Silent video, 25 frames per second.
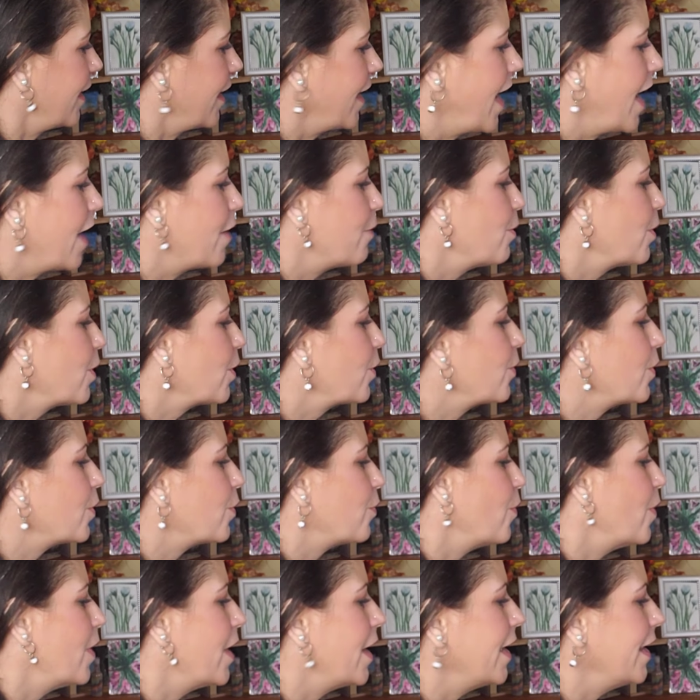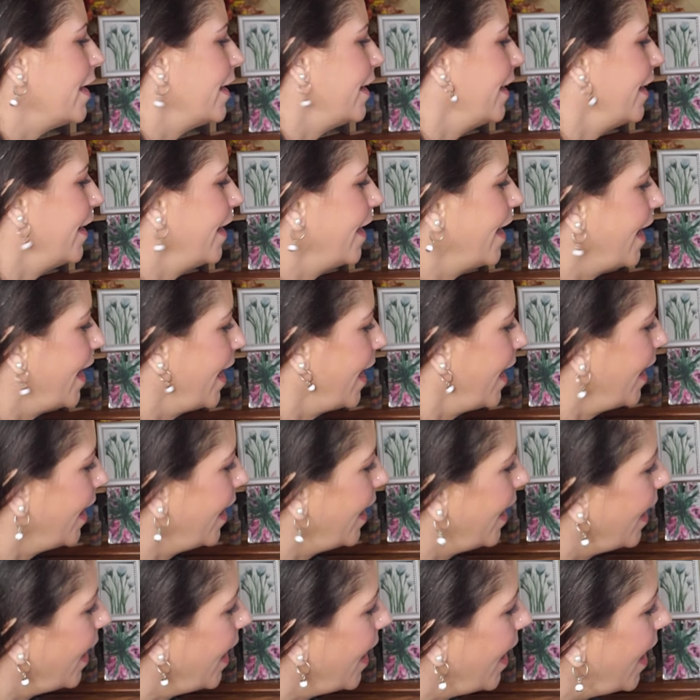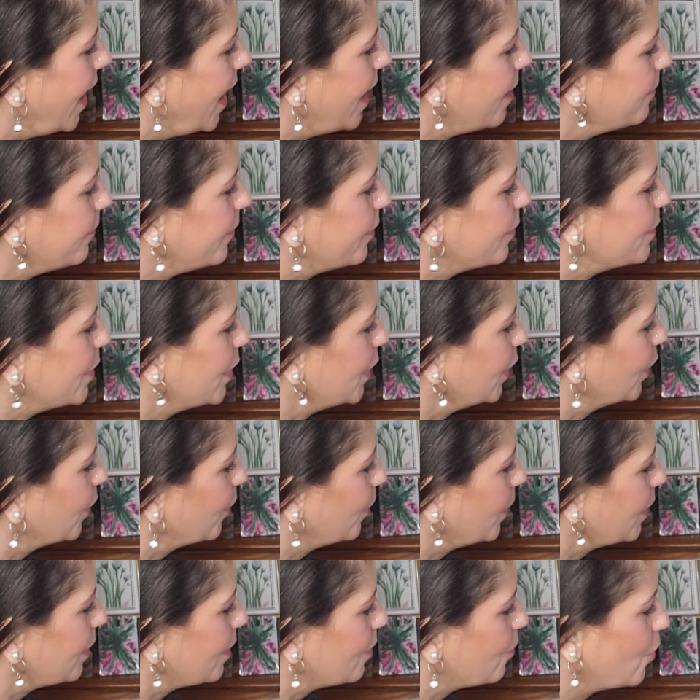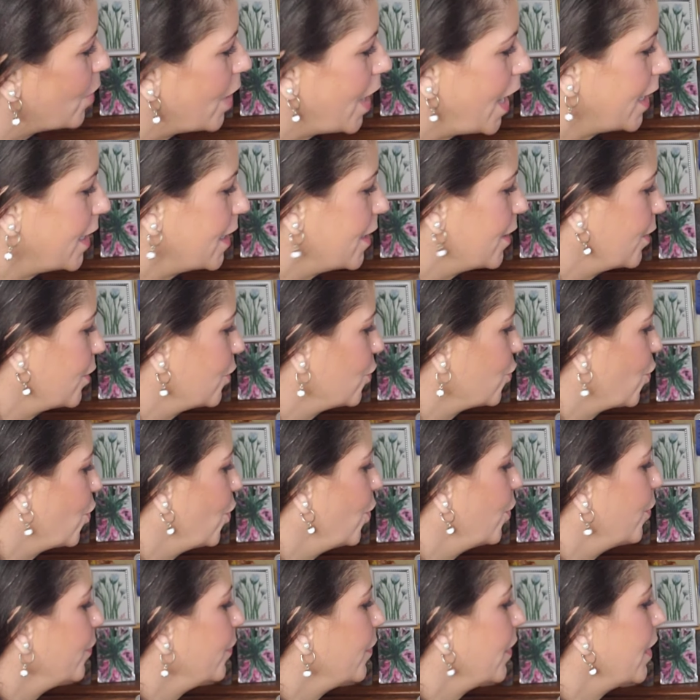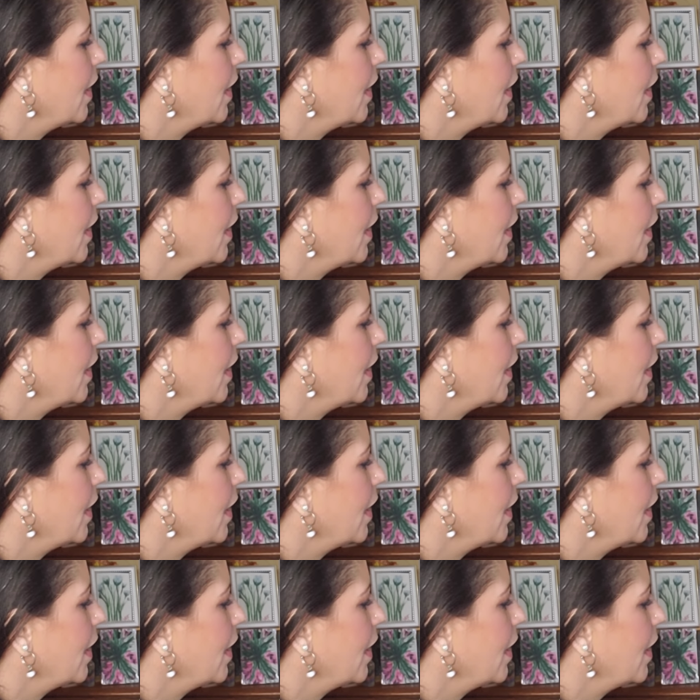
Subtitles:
I work with what I'm familiar with and what I can control.